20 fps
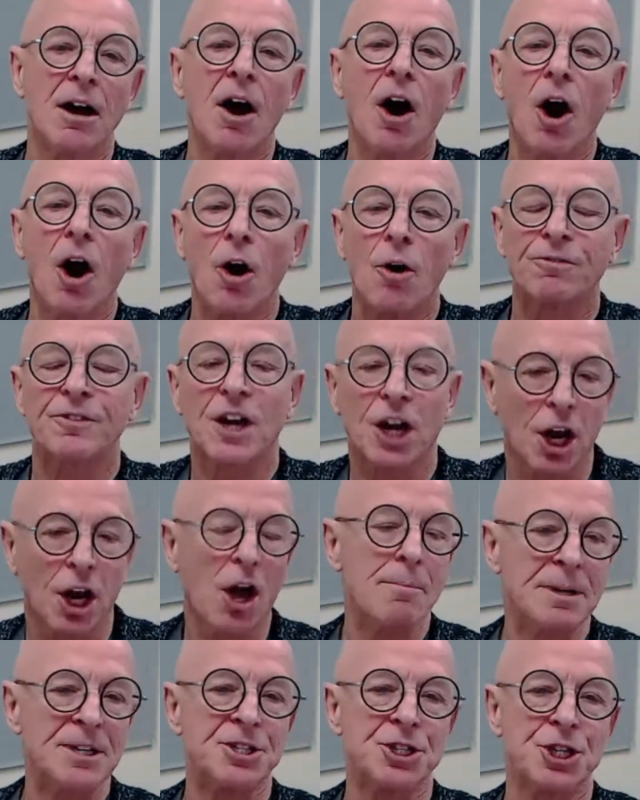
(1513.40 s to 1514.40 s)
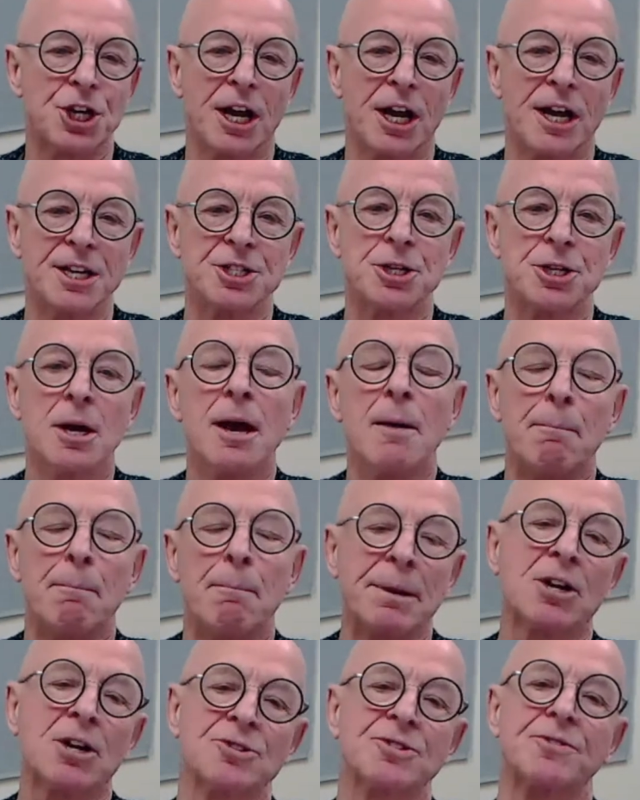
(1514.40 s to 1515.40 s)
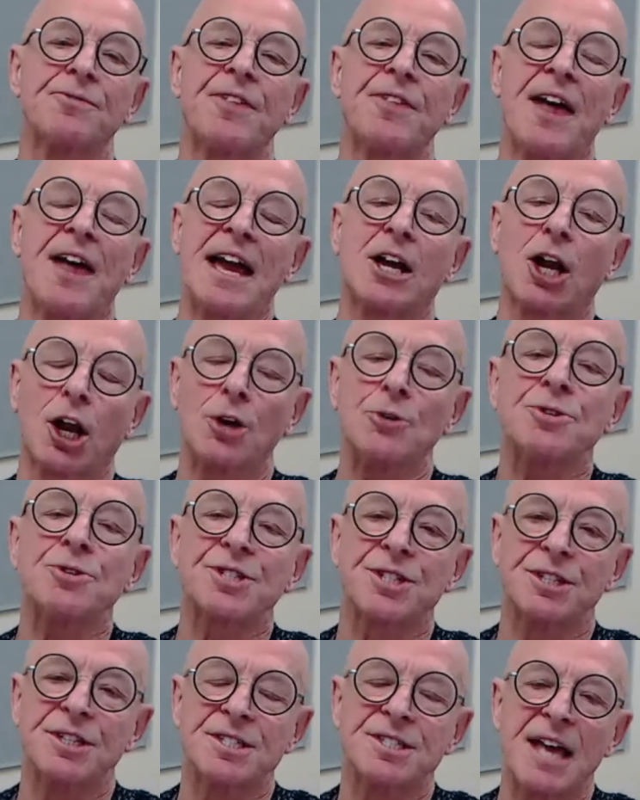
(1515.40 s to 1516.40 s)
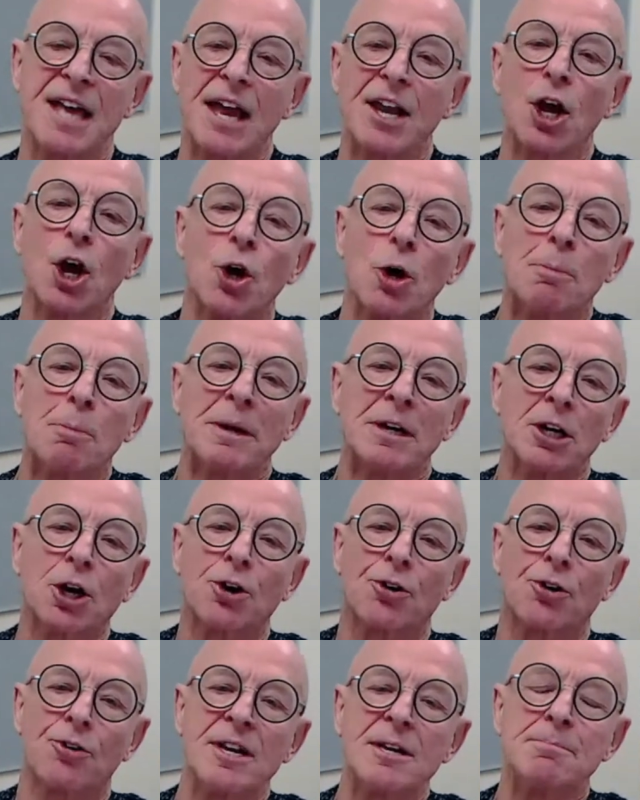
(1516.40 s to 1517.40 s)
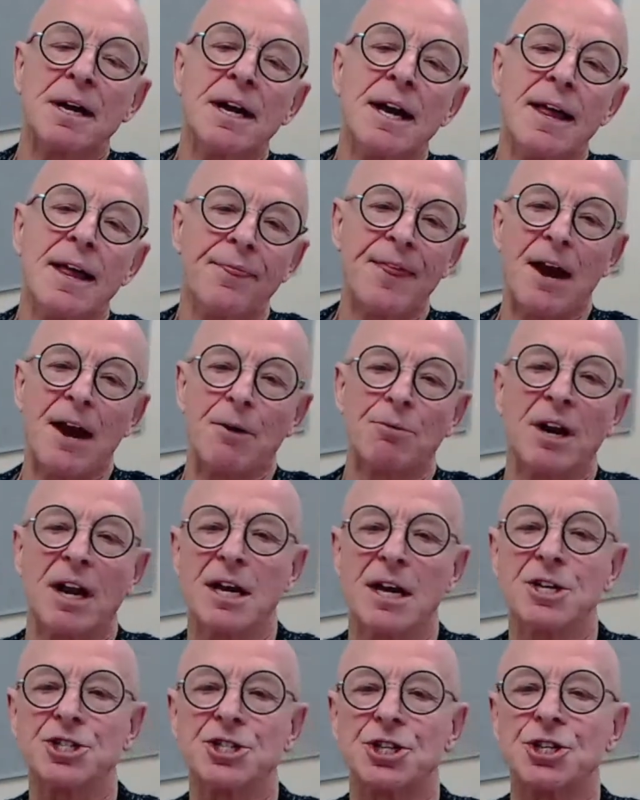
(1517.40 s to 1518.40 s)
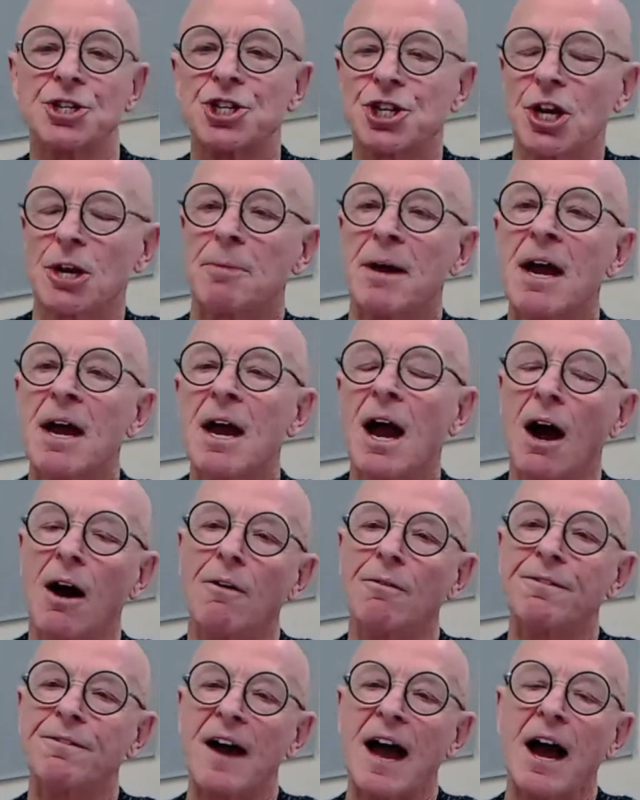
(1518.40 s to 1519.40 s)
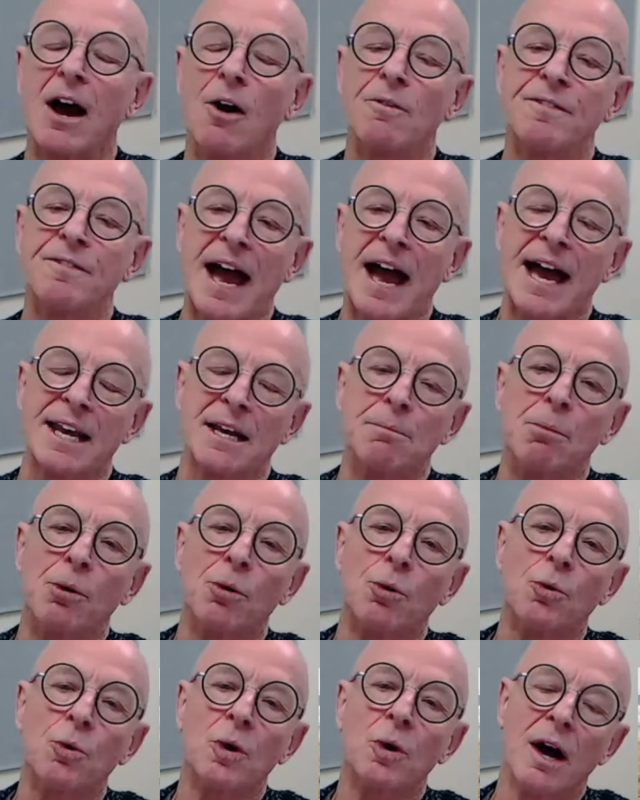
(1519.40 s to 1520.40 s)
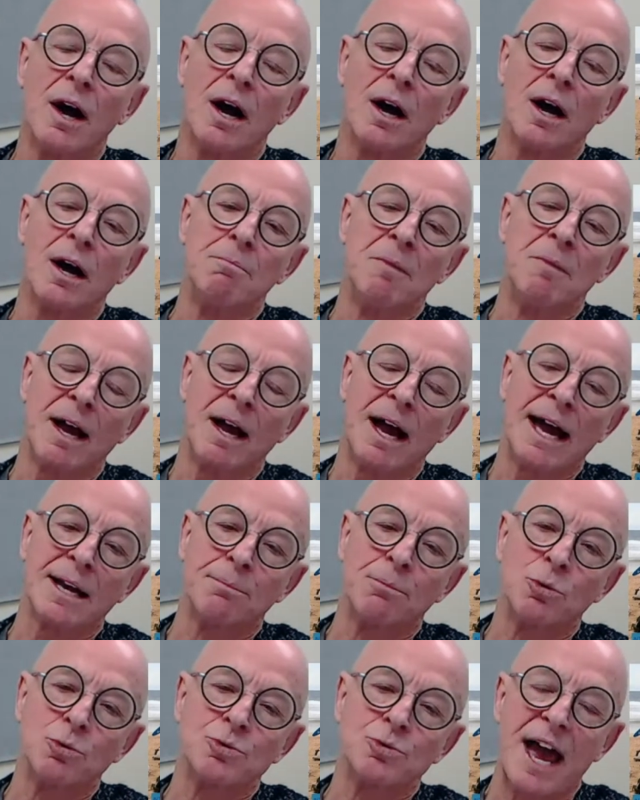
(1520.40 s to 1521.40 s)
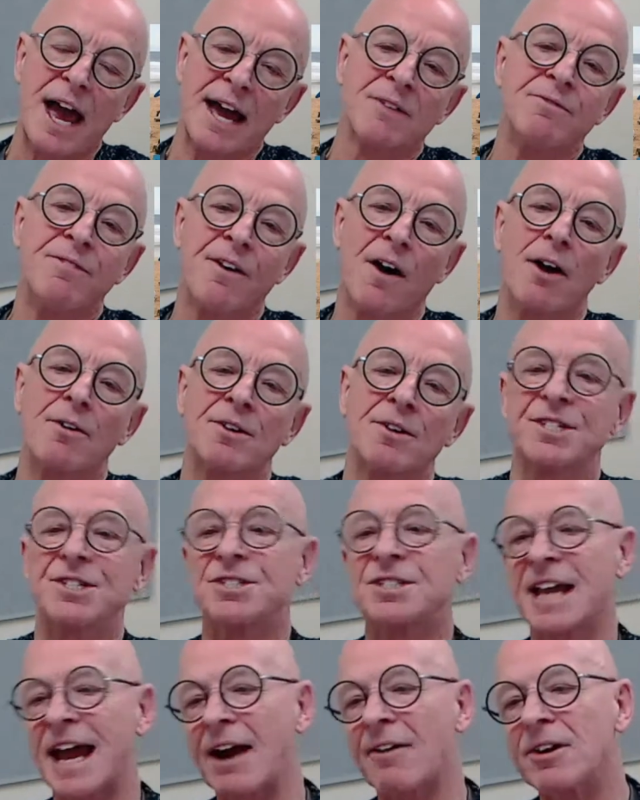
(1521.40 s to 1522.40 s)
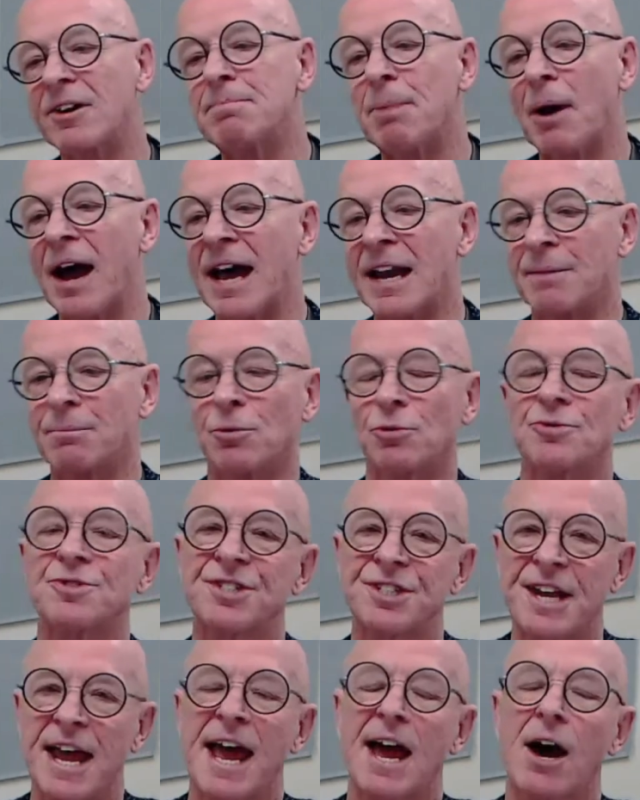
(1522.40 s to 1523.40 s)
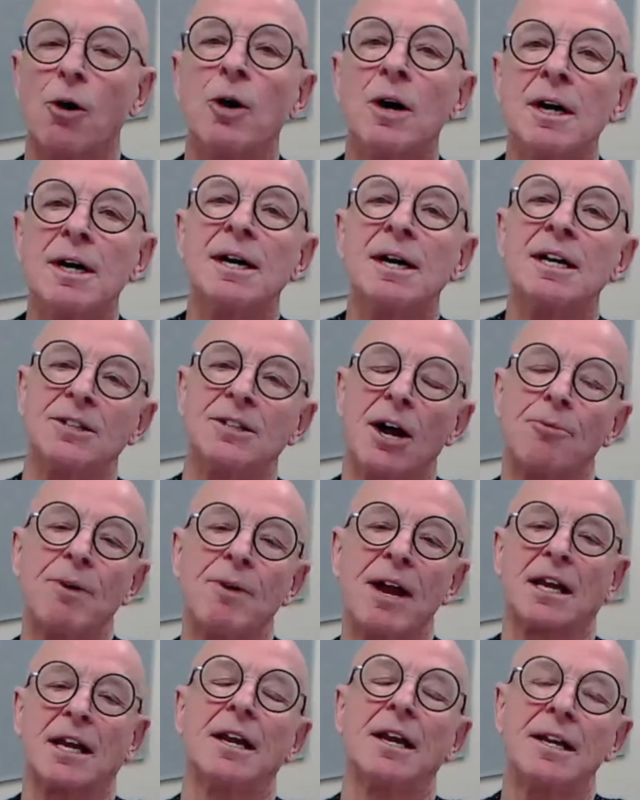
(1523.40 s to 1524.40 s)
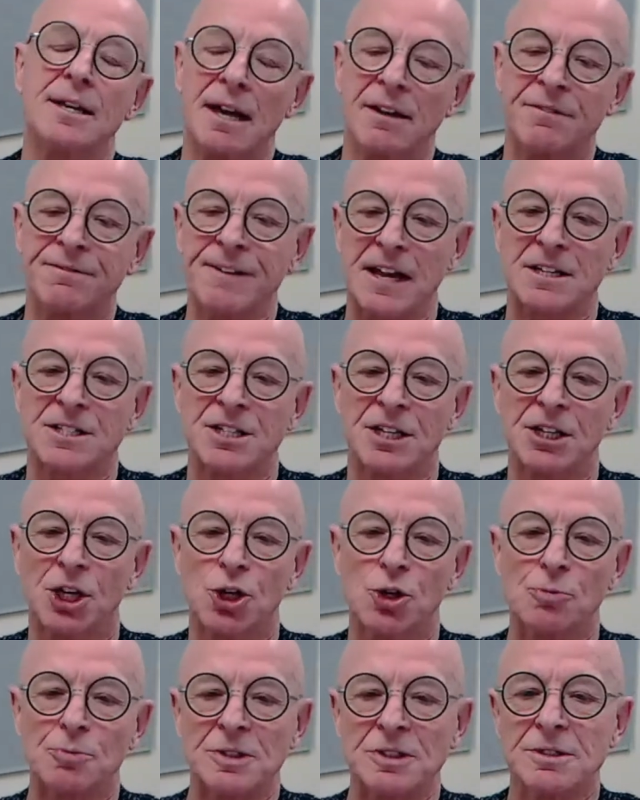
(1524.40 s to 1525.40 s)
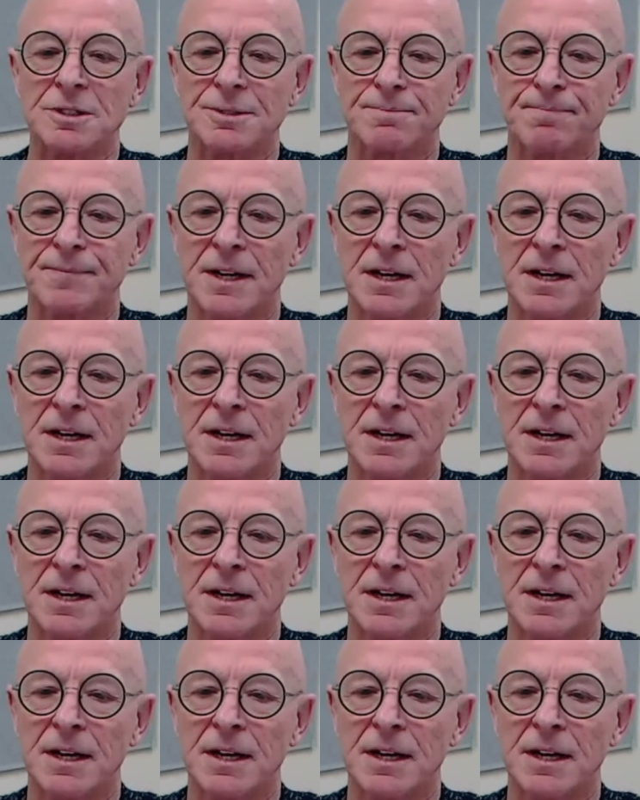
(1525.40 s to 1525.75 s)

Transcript: of climate change because of that closeness, that urban creep, that relationship of, of animal um, animals and viruses carried by animals now directly affecting humans.